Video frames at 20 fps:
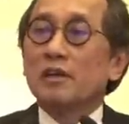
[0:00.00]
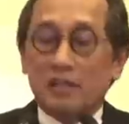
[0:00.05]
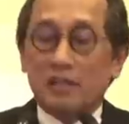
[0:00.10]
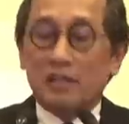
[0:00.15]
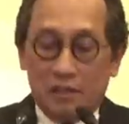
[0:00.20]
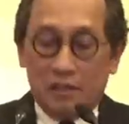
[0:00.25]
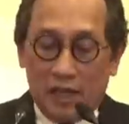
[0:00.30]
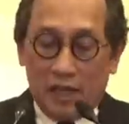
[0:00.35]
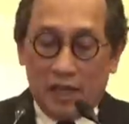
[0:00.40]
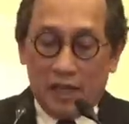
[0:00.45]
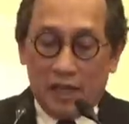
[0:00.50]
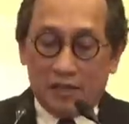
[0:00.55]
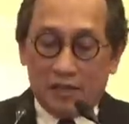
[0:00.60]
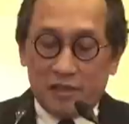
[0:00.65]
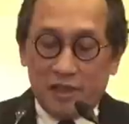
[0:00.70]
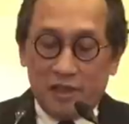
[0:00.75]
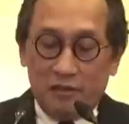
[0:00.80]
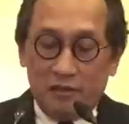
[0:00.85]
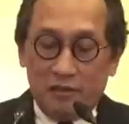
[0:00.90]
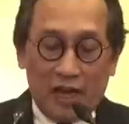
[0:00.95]
that
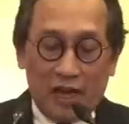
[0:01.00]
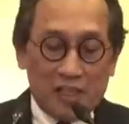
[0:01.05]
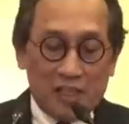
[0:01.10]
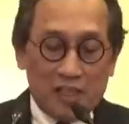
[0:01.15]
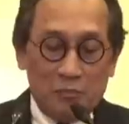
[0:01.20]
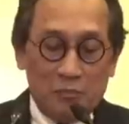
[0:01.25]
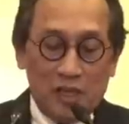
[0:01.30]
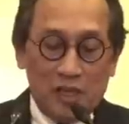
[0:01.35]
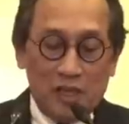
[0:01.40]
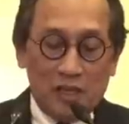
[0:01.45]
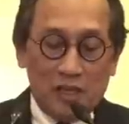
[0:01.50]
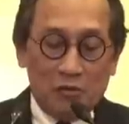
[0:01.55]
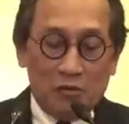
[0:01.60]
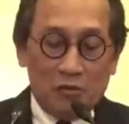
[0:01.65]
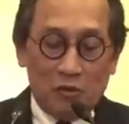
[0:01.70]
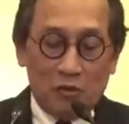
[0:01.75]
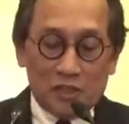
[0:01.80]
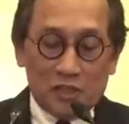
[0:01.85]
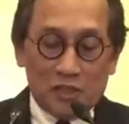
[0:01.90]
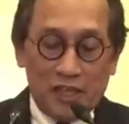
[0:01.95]
inviting me
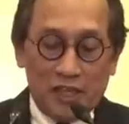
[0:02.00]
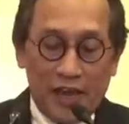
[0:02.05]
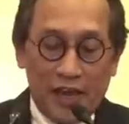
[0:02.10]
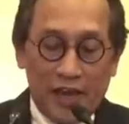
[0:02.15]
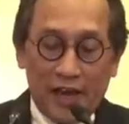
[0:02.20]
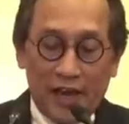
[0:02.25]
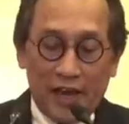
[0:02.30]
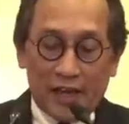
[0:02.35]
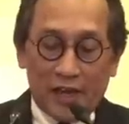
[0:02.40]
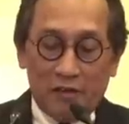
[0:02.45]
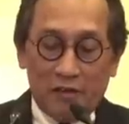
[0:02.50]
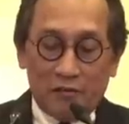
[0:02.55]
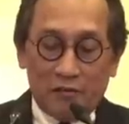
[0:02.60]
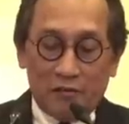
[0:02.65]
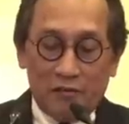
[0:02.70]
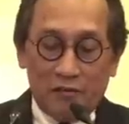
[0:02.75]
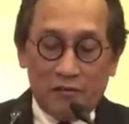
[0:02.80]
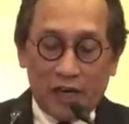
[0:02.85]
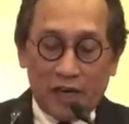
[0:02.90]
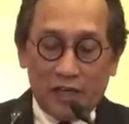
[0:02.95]
was an act of
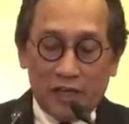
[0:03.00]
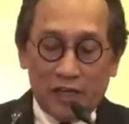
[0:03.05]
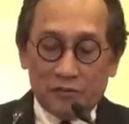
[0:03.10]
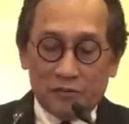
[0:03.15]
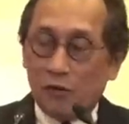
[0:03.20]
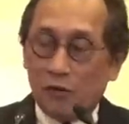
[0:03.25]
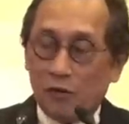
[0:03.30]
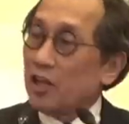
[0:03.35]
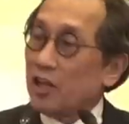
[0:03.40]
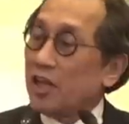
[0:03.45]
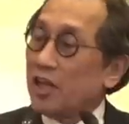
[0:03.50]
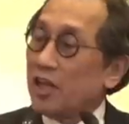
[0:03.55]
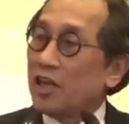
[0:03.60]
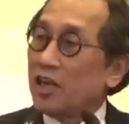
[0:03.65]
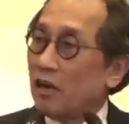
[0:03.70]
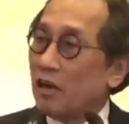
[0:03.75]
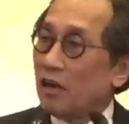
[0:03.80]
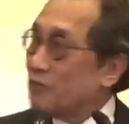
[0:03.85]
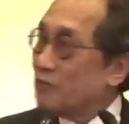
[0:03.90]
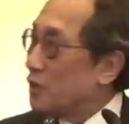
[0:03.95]
reckless folly
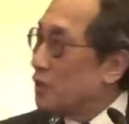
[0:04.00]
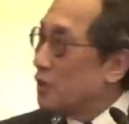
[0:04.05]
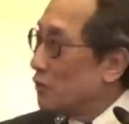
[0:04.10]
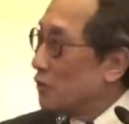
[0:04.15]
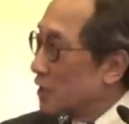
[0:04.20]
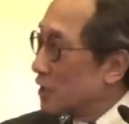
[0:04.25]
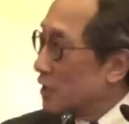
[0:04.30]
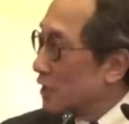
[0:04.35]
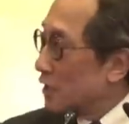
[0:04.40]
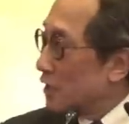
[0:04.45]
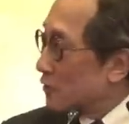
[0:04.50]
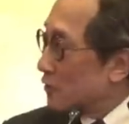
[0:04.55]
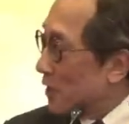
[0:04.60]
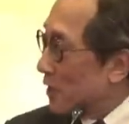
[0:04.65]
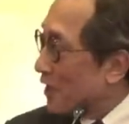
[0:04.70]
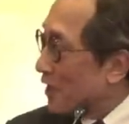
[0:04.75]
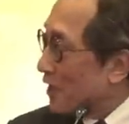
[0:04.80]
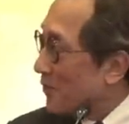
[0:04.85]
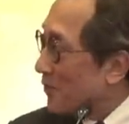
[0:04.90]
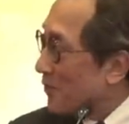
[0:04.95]
after you listened to me.
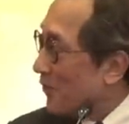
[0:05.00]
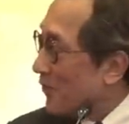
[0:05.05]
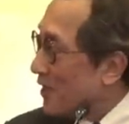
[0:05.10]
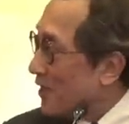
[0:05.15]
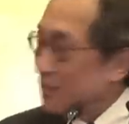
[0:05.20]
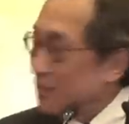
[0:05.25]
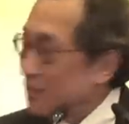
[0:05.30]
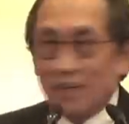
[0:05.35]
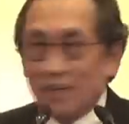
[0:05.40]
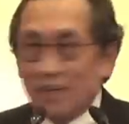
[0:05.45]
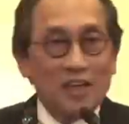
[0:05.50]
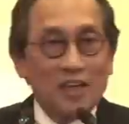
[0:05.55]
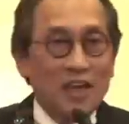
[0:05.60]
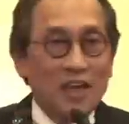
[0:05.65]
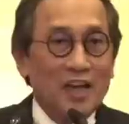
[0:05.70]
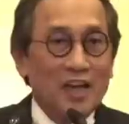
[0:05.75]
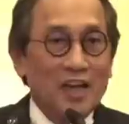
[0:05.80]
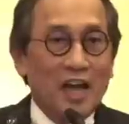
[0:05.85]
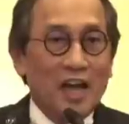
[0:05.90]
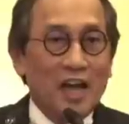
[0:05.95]

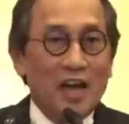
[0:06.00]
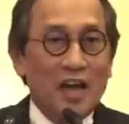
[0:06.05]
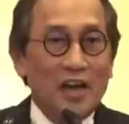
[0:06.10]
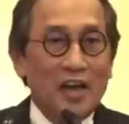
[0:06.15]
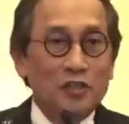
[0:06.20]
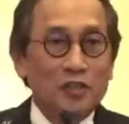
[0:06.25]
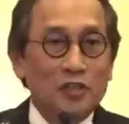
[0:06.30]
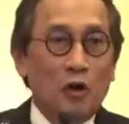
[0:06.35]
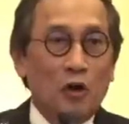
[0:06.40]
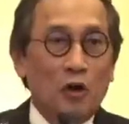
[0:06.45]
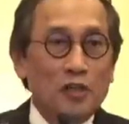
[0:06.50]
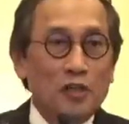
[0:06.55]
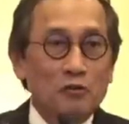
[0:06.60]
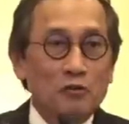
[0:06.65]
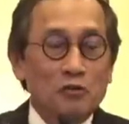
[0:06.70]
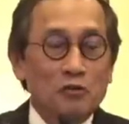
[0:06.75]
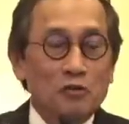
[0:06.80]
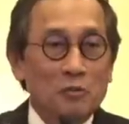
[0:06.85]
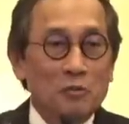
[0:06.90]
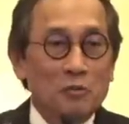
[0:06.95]
And I enjoin you
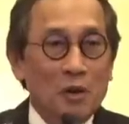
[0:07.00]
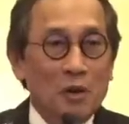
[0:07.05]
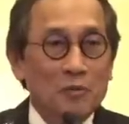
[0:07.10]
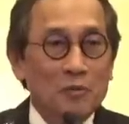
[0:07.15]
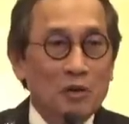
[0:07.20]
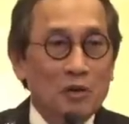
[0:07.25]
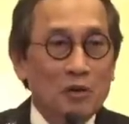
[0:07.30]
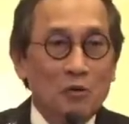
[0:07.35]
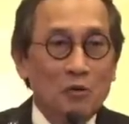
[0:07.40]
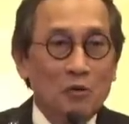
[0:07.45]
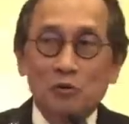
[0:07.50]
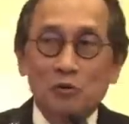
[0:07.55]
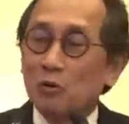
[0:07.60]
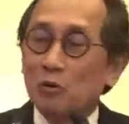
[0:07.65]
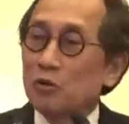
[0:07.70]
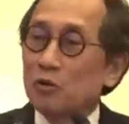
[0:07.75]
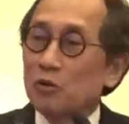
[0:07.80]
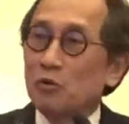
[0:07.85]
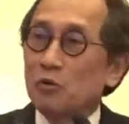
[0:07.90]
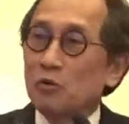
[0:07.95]
to remember, although
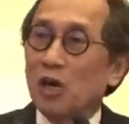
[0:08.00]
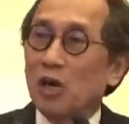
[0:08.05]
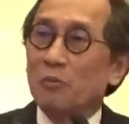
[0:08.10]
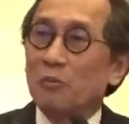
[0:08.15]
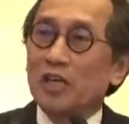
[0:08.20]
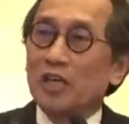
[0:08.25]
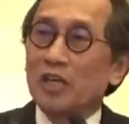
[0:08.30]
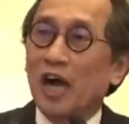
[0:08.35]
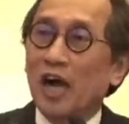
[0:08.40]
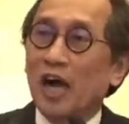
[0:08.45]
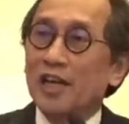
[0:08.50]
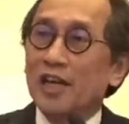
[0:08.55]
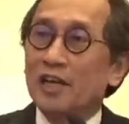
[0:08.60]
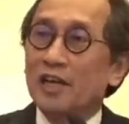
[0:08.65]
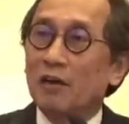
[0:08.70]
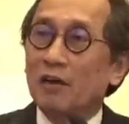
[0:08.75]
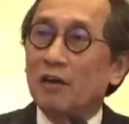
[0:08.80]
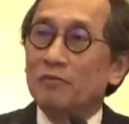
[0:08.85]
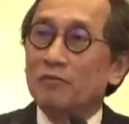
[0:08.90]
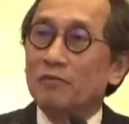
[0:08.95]
you have been kind
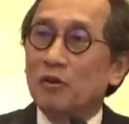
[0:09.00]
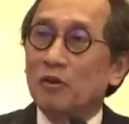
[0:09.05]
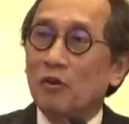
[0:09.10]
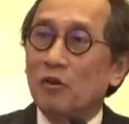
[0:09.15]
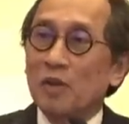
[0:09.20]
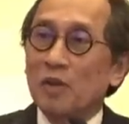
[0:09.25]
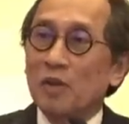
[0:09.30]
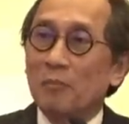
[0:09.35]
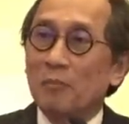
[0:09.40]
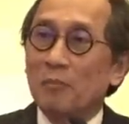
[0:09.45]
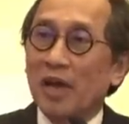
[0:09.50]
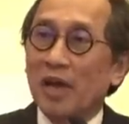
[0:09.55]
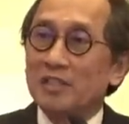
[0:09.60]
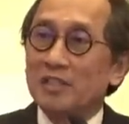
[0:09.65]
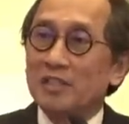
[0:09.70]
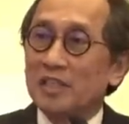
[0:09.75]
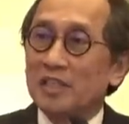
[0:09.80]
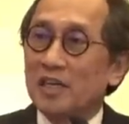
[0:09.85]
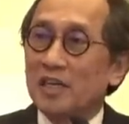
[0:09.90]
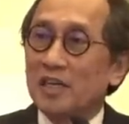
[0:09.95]
enough to call me
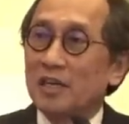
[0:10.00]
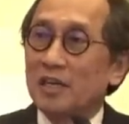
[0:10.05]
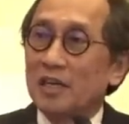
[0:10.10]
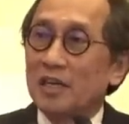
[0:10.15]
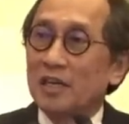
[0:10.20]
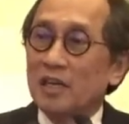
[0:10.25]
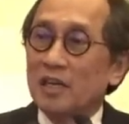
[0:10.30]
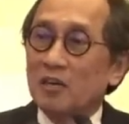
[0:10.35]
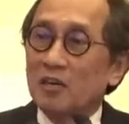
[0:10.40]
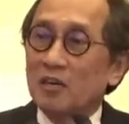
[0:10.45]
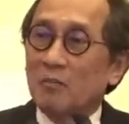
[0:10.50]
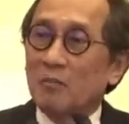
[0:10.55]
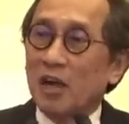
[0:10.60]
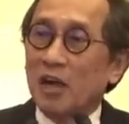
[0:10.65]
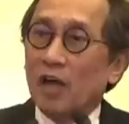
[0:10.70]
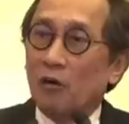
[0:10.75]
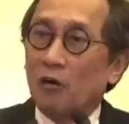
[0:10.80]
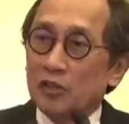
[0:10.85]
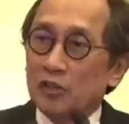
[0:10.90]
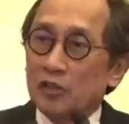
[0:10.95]
ambassador, my
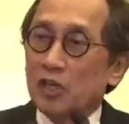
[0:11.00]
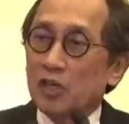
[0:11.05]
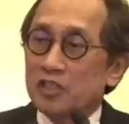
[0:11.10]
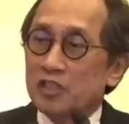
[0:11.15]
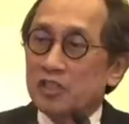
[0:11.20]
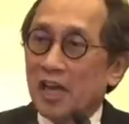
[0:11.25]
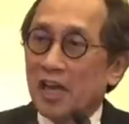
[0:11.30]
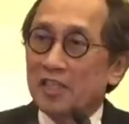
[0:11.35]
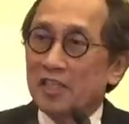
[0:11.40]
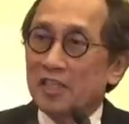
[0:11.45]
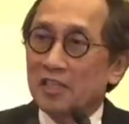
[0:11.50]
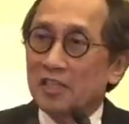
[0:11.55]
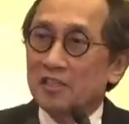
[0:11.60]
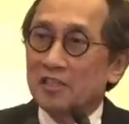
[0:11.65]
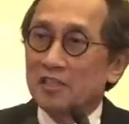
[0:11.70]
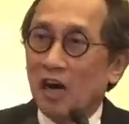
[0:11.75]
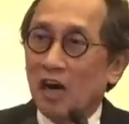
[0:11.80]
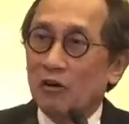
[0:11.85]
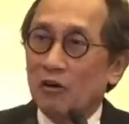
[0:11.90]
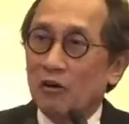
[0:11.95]
official title
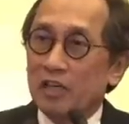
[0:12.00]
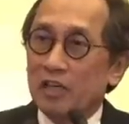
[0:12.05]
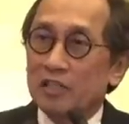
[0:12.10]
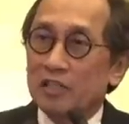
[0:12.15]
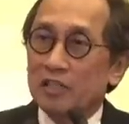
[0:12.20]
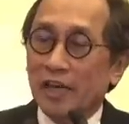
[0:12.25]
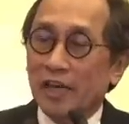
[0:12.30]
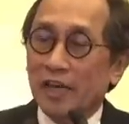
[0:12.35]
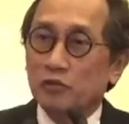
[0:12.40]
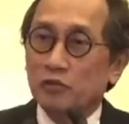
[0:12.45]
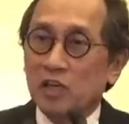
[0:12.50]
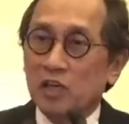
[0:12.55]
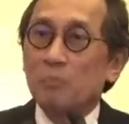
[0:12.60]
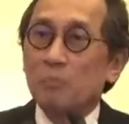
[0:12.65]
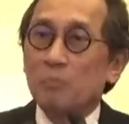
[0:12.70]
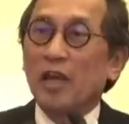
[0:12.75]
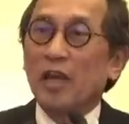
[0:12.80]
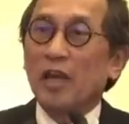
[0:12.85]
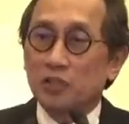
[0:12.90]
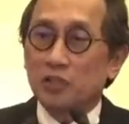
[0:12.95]
now is actually
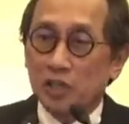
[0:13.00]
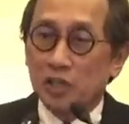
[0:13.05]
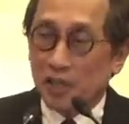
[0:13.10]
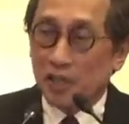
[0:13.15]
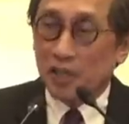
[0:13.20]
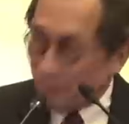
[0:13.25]
pensioner.